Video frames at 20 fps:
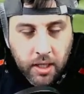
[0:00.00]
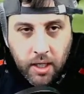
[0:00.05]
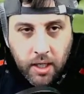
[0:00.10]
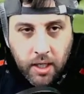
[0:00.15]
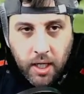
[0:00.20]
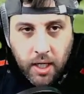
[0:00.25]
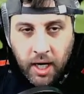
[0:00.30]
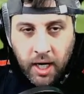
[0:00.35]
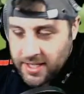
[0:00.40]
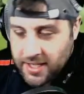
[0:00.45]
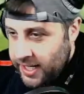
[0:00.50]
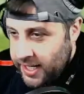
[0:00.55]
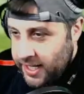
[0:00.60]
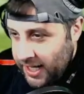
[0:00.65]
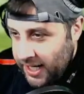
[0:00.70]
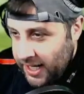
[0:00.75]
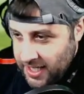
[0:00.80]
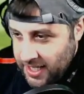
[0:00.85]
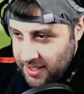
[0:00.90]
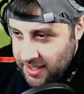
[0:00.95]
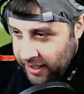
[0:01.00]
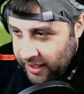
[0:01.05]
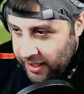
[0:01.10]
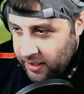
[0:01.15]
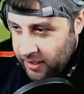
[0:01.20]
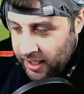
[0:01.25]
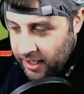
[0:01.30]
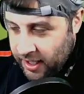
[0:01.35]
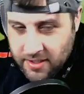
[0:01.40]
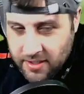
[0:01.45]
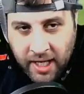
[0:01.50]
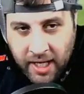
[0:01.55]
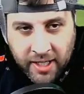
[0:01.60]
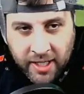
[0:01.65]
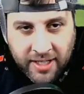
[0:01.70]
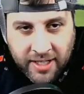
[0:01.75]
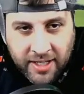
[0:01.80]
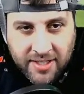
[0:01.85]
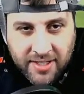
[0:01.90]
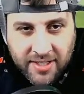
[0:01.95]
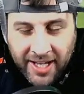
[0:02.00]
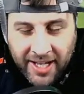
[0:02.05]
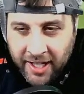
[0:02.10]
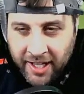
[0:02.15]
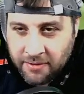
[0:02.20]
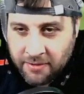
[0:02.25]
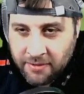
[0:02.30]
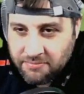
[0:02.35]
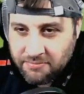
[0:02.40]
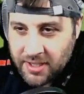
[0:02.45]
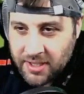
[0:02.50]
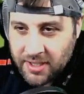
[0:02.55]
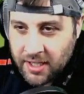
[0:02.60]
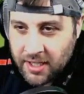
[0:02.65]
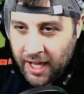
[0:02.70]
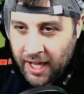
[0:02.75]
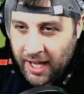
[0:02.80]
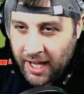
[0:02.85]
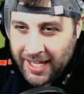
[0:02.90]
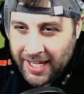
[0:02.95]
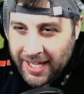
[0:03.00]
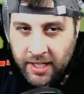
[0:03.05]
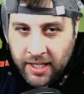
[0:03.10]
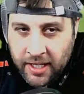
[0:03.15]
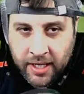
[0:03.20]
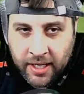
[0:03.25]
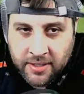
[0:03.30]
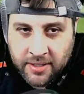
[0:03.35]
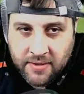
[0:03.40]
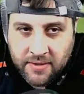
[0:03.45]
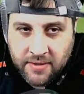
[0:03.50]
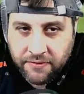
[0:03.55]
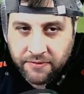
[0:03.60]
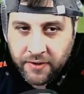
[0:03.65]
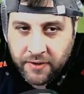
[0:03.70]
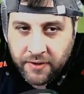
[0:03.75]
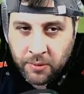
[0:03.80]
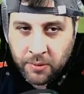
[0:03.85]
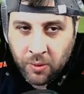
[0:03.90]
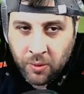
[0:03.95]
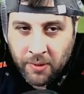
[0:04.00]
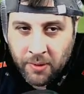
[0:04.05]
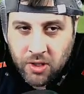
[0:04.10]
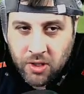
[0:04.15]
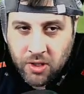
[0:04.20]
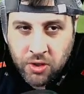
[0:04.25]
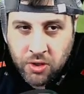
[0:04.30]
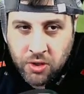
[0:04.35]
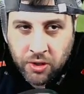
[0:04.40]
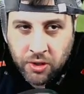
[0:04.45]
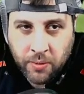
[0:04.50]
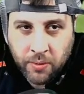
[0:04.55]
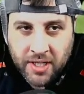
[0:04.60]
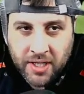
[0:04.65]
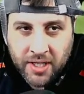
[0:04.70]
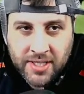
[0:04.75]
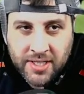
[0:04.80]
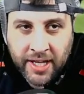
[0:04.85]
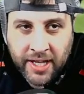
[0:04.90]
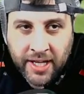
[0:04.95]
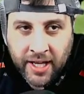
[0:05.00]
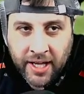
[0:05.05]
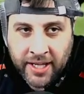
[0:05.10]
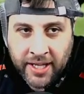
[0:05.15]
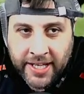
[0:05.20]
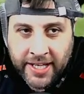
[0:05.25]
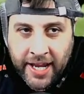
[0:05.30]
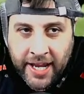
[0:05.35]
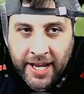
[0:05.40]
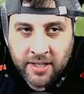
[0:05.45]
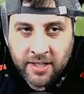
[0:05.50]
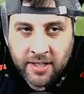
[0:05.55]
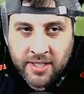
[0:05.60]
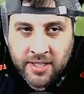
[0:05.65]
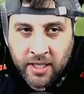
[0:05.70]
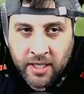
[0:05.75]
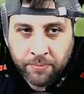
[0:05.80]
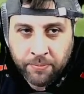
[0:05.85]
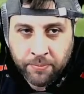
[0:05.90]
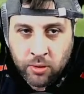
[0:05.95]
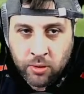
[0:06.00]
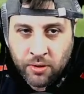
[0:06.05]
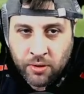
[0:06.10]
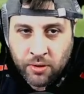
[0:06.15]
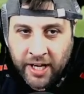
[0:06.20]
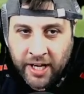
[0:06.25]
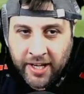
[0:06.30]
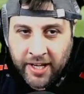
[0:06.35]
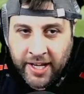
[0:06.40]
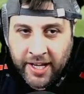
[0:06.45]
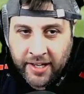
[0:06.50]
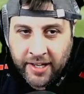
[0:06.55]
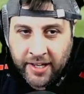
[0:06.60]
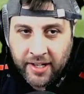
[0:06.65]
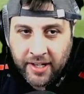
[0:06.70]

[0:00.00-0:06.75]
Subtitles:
I said it last night, and I'll say it again today. It doesn't fill me with much joy when I say it. And again, it's another boomerang kick.